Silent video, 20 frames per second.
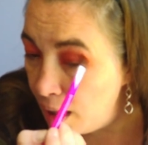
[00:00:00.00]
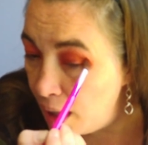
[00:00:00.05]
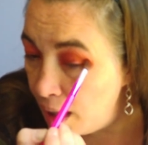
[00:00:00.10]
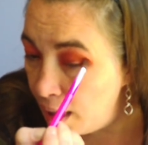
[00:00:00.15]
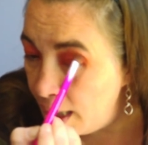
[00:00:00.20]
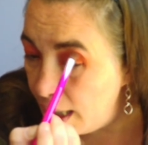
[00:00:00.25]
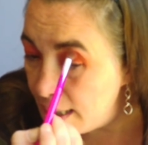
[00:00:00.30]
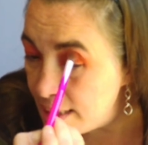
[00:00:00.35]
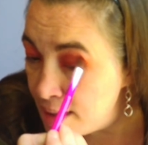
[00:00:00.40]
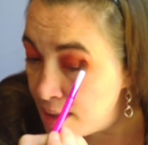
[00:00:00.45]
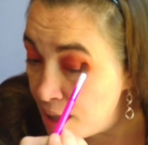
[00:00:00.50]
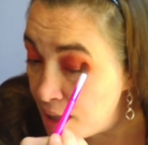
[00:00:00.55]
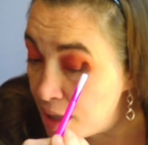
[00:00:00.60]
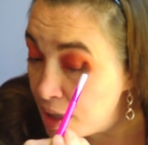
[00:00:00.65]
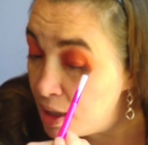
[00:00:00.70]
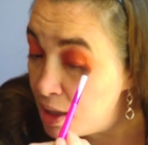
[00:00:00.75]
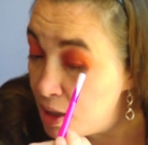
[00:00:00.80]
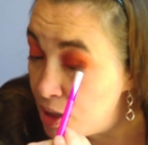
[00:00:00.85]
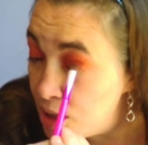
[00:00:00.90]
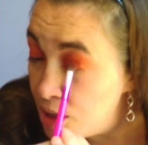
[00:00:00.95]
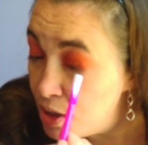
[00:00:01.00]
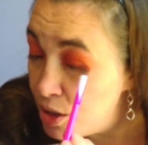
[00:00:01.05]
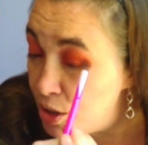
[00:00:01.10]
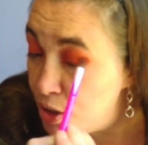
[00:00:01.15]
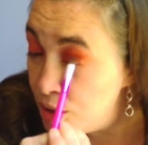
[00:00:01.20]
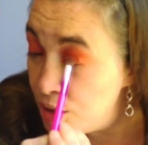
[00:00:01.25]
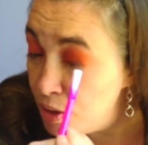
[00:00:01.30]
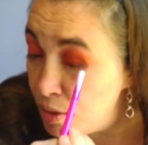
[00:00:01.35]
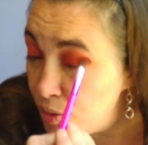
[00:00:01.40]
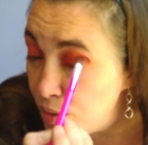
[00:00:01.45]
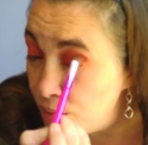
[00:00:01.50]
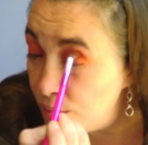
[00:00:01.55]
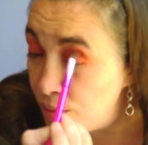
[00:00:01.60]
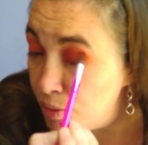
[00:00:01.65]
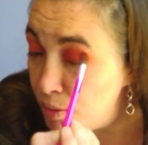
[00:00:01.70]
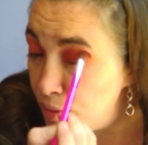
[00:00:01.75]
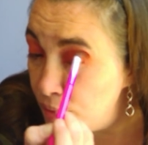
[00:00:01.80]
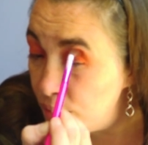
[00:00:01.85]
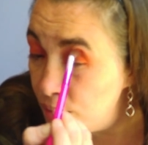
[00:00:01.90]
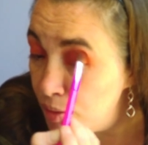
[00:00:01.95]
It has nothing to do
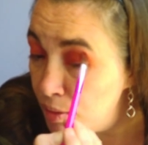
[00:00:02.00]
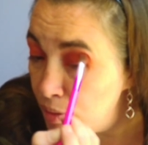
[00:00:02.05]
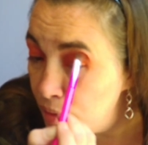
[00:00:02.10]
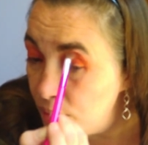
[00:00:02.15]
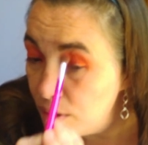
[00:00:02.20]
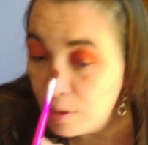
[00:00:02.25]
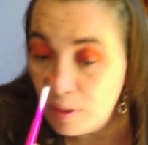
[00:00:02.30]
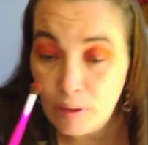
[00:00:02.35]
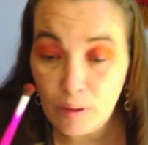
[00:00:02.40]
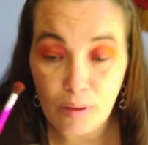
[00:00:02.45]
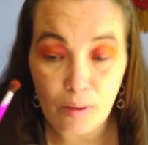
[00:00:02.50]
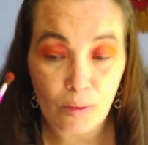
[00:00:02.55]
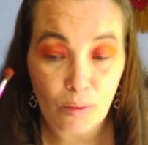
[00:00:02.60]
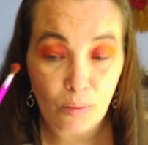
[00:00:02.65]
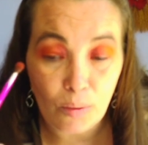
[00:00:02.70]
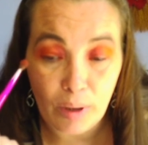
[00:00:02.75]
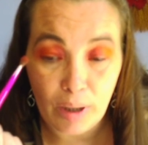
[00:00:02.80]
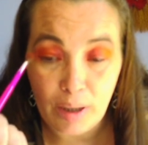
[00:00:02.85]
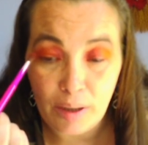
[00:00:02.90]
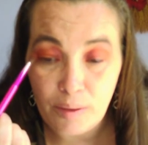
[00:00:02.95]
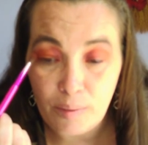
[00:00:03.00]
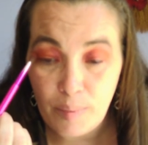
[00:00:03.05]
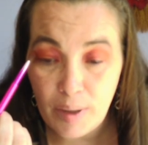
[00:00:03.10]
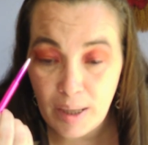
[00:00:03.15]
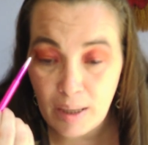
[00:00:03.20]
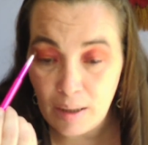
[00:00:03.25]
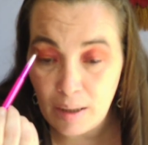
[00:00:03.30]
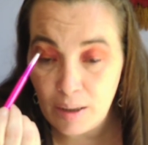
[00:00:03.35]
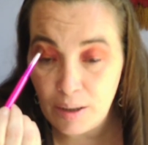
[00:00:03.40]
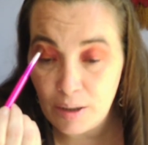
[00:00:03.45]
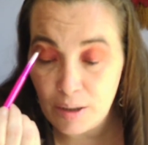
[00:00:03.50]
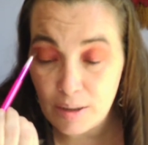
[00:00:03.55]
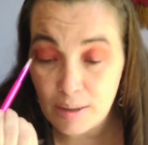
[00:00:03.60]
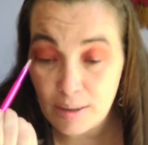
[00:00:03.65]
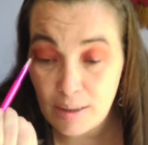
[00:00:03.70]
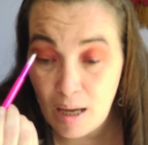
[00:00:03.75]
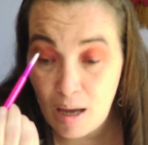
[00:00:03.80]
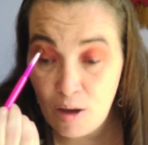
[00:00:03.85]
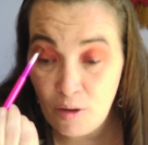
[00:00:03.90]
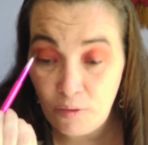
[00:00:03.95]
with Baily
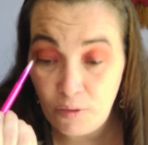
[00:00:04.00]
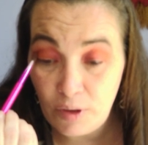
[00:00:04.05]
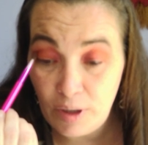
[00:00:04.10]
herself,